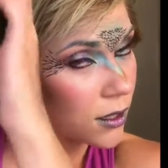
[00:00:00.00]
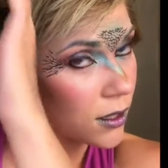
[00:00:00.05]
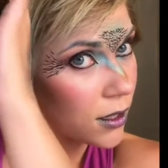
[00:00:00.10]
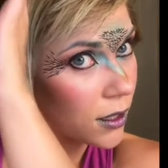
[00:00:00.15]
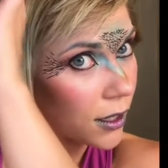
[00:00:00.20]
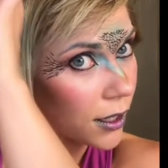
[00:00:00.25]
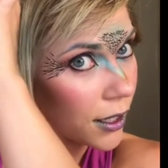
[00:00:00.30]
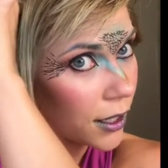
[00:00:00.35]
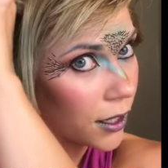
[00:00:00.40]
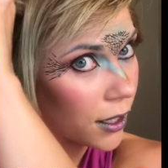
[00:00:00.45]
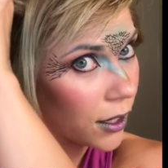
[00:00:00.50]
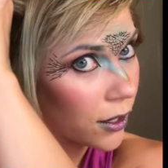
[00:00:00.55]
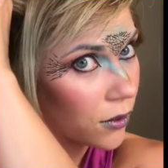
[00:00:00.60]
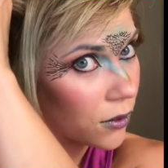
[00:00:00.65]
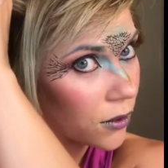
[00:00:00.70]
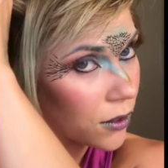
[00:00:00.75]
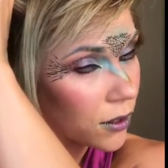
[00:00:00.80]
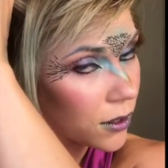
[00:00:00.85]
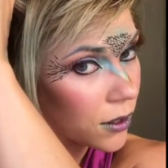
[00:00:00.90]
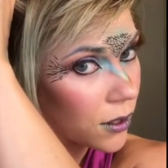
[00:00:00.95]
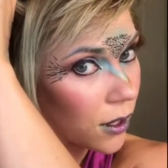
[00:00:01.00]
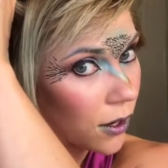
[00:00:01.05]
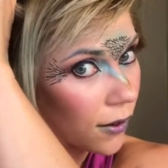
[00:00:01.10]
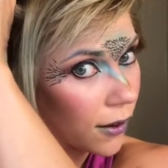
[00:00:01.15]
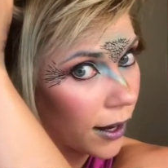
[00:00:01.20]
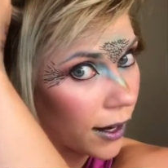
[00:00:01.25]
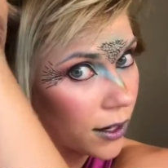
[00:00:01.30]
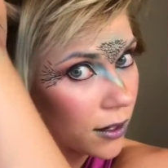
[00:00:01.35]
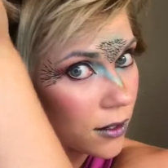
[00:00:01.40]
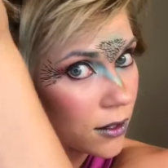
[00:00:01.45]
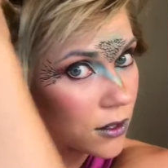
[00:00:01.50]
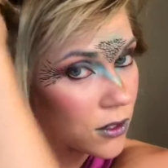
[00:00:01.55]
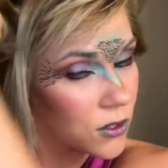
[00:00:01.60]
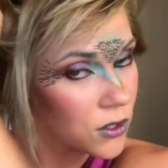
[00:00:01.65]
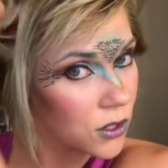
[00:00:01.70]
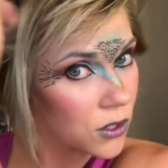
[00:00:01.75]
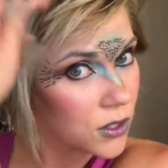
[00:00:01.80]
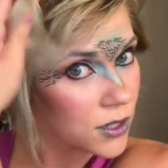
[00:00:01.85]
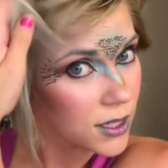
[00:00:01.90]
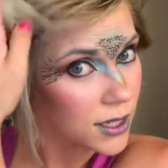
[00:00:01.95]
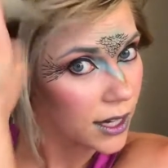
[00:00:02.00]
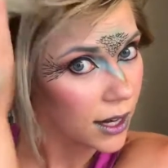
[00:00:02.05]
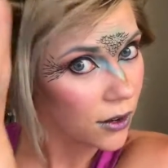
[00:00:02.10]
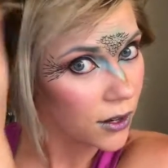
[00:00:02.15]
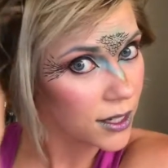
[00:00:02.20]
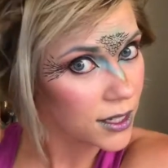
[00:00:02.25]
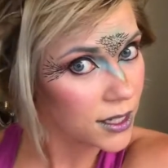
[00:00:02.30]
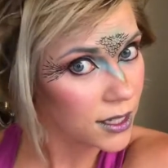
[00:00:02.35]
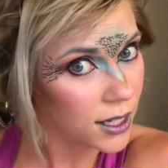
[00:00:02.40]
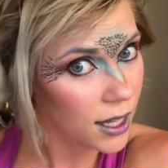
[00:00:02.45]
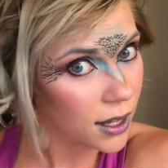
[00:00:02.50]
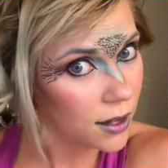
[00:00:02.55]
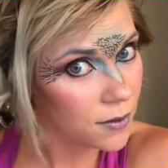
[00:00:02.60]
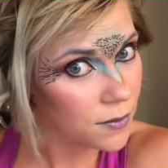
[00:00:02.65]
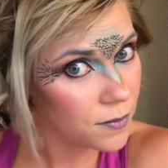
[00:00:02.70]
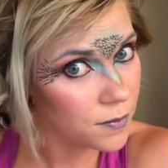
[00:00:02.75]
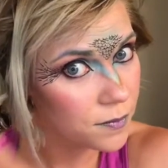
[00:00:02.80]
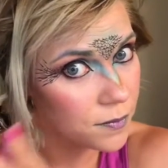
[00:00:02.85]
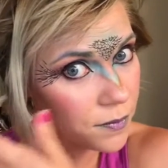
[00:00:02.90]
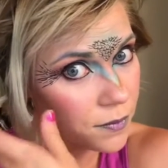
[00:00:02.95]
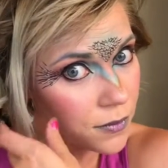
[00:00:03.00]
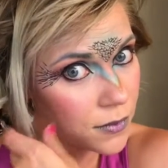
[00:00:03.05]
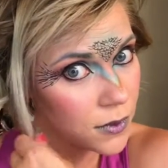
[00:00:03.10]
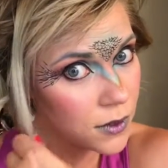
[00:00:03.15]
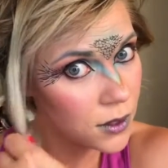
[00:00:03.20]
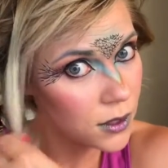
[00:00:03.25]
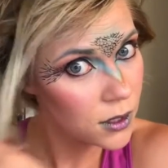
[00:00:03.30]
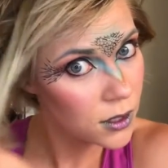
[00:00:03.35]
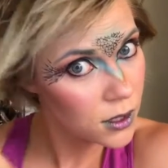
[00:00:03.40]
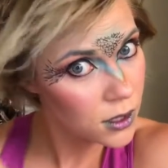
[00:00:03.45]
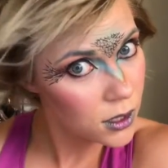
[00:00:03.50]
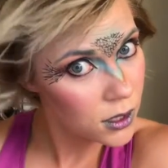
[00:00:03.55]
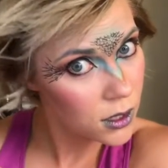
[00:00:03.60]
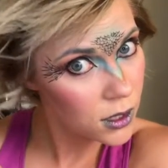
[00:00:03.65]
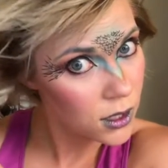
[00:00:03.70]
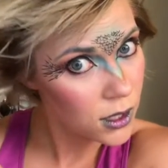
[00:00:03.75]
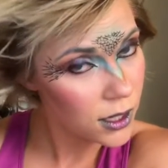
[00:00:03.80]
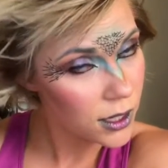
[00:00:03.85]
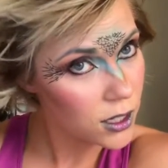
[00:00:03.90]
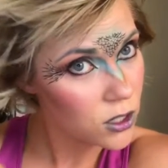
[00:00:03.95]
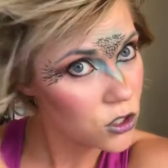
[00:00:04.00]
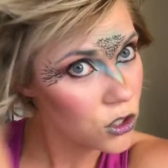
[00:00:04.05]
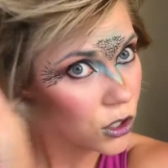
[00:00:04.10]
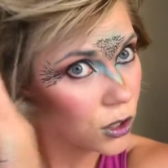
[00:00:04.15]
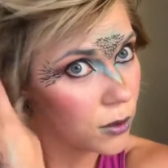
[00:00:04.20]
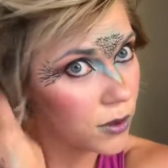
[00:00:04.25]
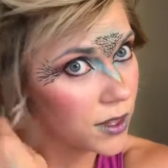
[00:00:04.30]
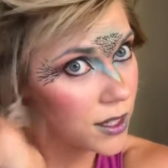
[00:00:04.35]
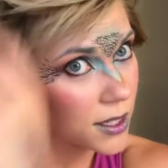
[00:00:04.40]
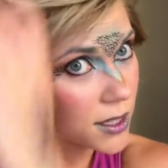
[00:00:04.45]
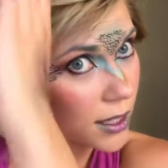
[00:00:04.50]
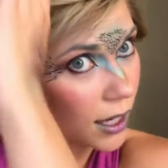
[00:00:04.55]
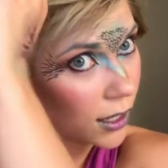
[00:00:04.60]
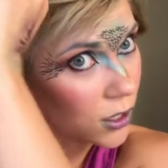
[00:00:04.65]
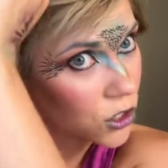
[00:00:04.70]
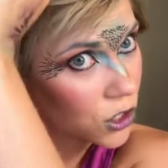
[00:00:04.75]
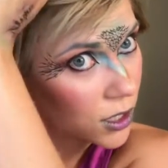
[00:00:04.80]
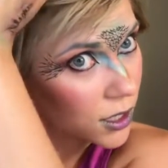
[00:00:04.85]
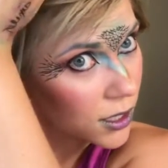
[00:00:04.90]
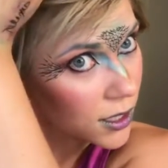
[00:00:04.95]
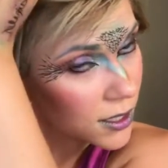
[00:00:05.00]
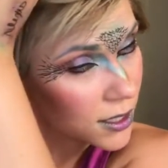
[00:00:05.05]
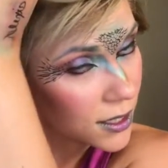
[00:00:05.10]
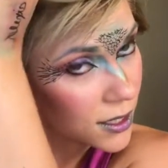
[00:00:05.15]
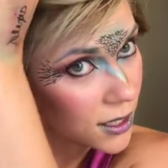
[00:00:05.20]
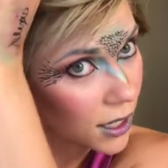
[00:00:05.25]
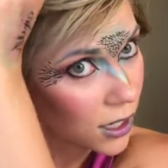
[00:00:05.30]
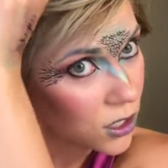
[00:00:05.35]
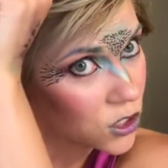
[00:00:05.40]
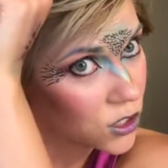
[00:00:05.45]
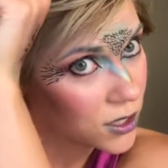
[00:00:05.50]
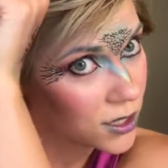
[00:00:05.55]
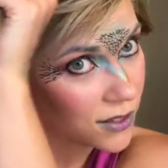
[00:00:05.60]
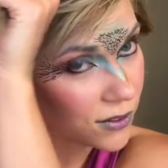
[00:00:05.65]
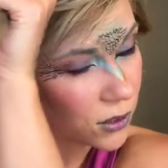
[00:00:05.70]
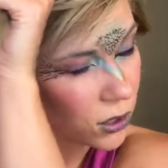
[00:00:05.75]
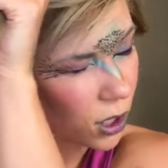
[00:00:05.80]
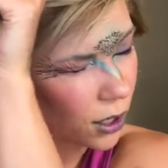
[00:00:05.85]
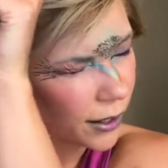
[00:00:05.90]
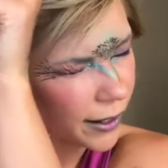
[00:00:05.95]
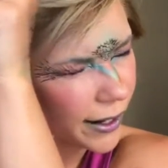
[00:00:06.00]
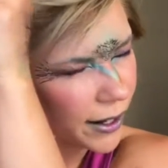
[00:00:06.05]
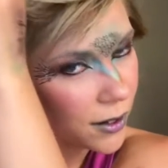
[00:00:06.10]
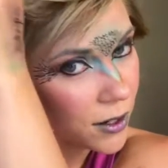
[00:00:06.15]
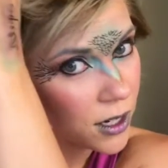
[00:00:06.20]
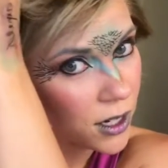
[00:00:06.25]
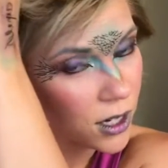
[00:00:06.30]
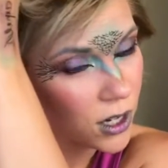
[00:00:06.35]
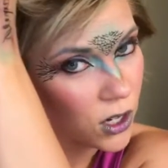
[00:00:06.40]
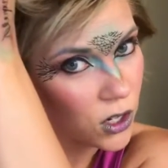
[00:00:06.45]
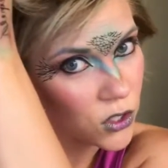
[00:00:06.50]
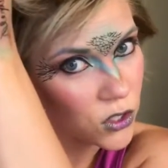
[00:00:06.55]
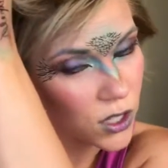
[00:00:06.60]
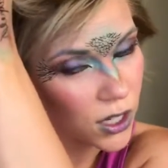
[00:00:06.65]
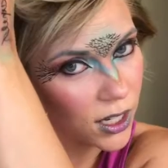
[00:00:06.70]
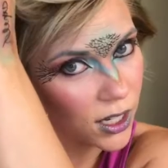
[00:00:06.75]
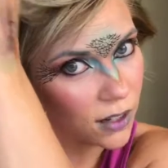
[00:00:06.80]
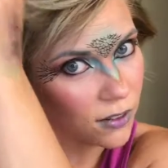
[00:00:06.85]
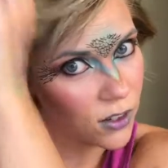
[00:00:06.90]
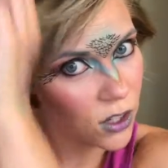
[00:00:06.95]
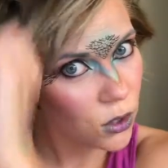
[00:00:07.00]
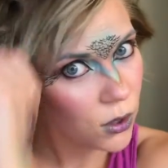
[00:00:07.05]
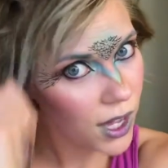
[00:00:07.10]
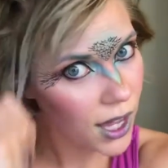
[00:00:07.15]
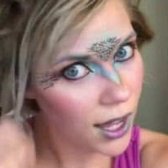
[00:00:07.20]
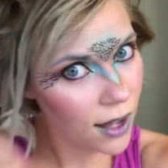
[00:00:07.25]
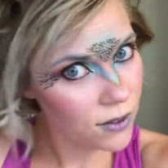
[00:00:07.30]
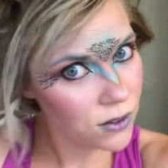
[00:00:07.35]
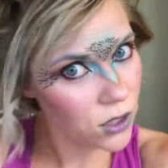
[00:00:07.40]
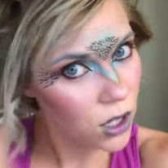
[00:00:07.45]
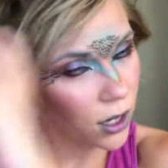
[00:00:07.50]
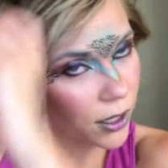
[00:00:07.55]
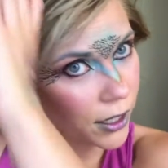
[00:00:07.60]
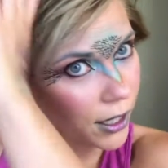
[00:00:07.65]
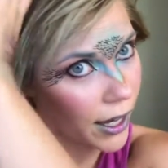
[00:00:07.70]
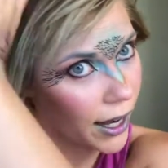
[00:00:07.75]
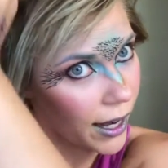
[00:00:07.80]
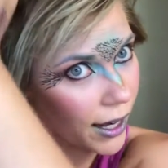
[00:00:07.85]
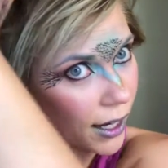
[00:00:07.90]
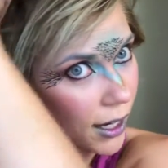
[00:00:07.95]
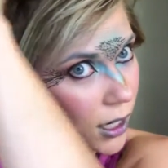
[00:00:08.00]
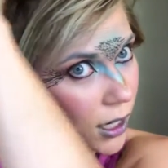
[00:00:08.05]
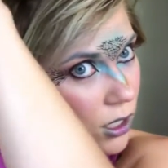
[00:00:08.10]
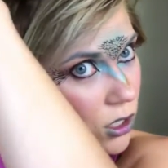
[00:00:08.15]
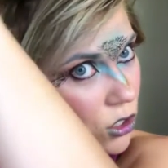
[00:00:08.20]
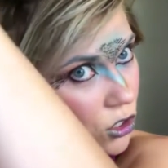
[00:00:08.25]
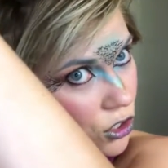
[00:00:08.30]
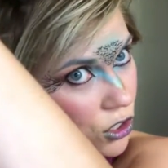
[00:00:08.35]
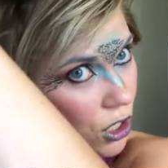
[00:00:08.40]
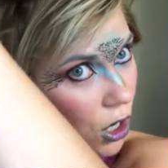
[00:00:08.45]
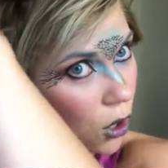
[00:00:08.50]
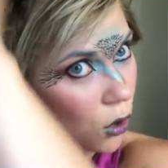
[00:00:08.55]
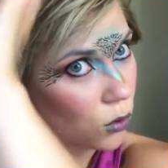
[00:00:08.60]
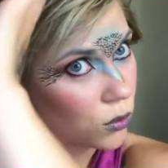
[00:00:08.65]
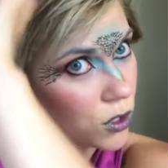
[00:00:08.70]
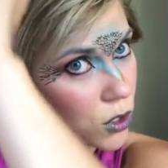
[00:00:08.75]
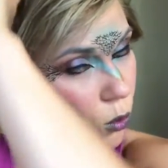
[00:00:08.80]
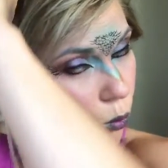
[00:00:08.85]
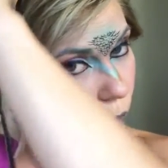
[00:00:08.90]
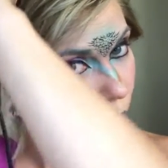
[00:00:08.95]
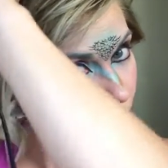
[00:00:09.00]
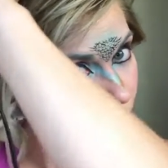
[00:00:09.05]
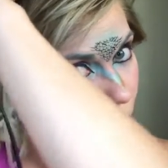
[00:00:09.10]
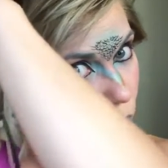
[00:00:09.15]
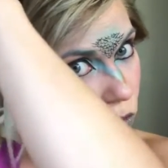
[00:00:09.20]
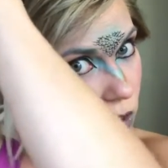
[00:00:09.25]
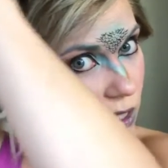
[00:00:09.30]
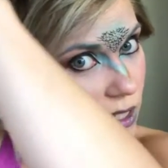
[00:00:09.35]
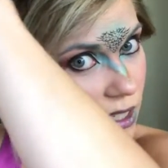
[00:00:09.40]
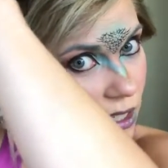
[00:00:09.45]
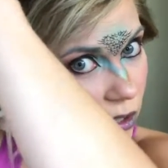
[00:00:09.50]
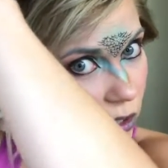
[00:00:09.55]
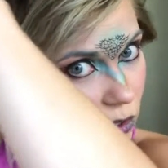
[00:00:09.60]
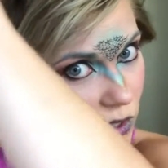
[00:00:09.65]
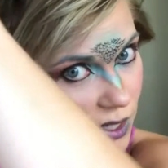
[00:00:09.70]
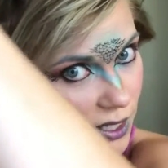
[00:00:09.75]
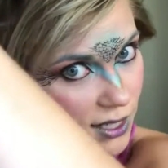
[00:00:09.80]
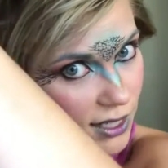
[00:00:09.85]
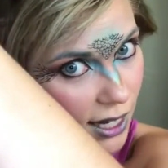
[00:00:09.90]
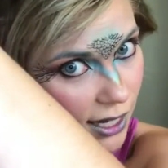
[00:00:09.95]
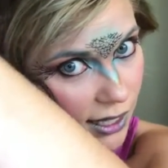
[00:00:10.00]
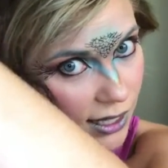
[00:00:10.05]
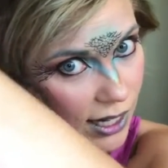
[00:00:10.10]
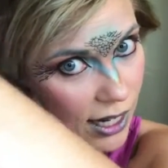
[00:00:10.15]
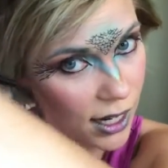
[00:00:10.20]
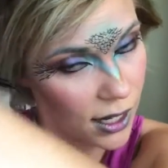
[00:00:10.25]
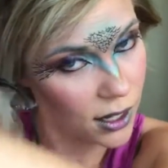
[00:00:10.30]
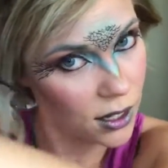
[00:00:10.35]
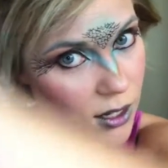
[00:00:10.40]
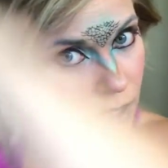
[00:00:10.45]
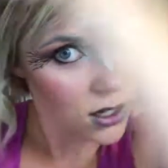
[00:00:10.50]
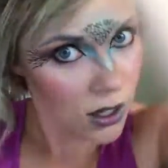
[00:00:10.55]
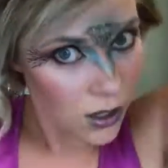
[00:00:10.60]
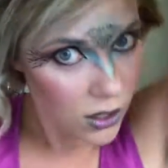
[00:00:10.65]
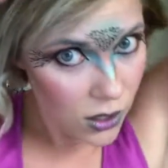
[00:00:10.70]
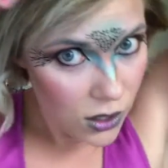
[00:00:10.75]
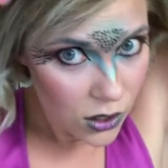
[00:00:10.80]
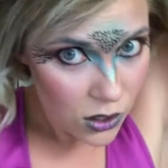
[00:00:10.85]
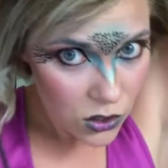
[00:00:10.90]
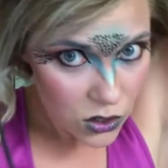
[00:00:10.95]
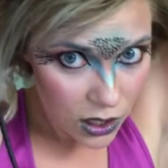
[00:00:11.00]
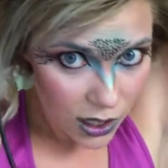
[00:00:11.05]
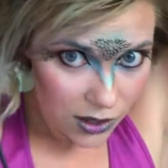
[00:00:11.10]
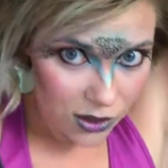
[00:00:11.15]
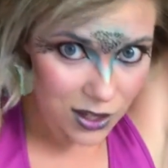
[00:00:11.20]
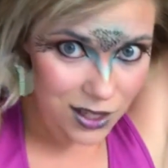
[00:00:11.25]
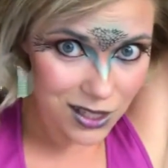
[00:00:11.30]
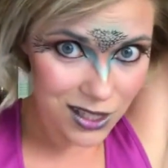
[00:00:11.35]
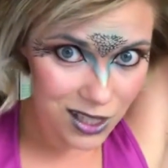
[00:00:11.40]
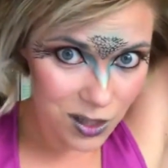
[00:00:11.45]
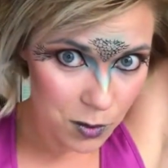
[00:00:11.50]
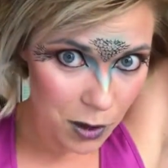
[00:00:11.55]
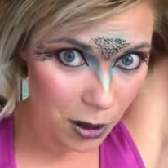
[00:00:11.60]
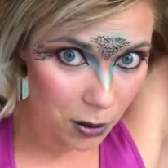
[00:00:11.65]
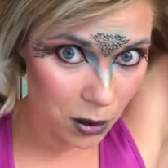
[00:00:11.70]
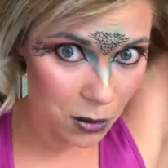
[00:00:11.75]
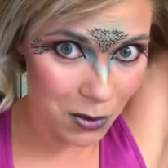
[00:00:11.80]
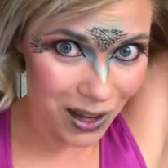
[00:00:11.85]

There you go. Okay, so you see how I did that? can show you with this section because this section's even longer. So like if you have longer hair, don't worry, you can still use this technique. So like this is probably